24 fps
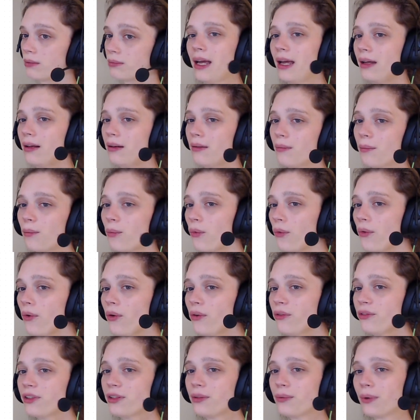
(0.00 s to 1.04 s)
And
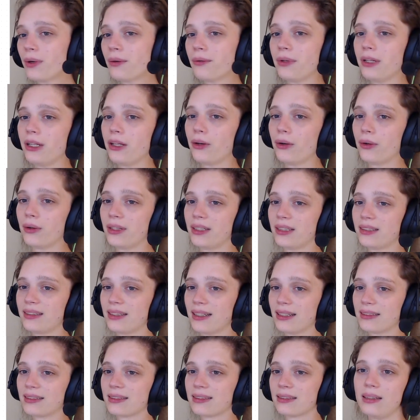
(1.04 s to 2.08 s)
moreover, what we know is
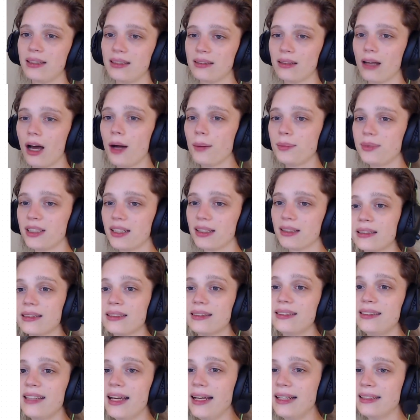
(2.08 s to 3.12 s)
that this object
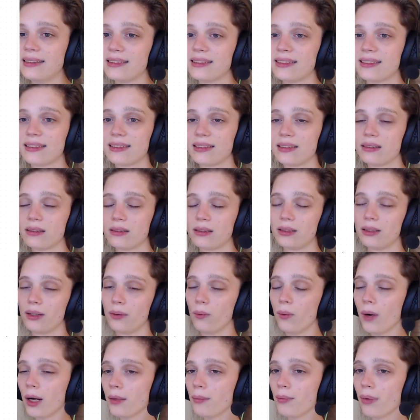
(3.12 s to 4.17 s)
contains the
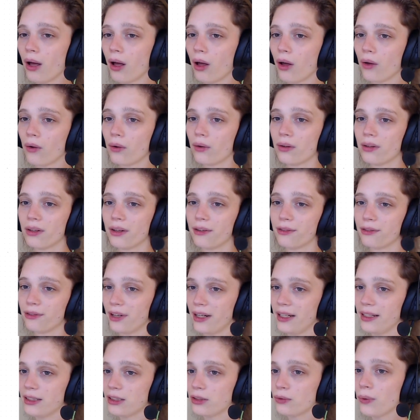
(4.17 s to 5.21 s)
one ball of
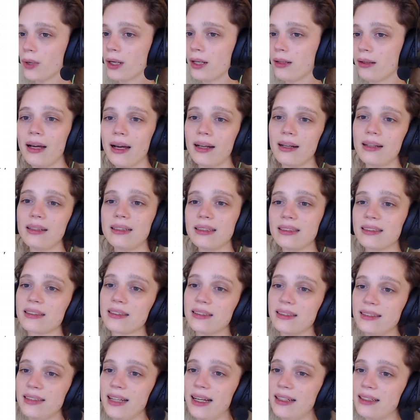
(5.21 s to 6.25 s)
radius 1, and it is
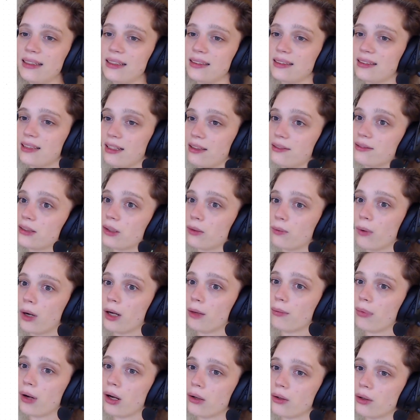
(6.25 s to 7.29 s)
contained inside of the
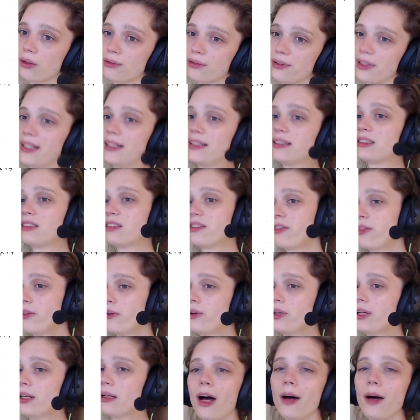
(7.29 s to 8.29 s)
one ball of radius 30.